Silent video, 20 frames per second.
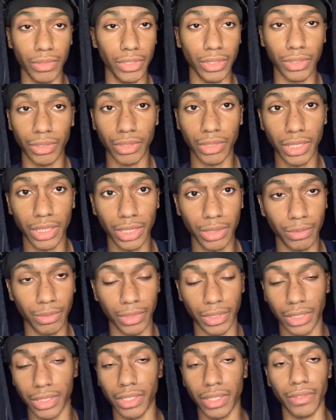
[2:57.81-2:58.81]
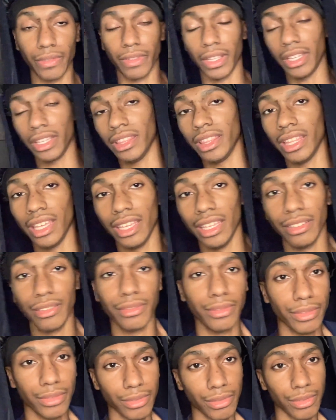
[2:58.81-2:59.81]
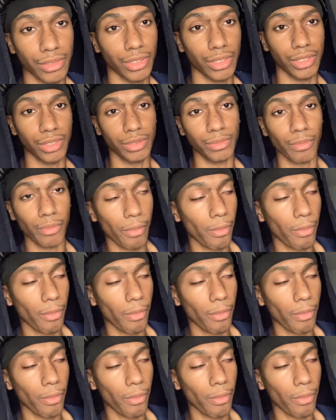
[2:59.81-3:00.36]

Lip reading: dreams and stuff like that, you know?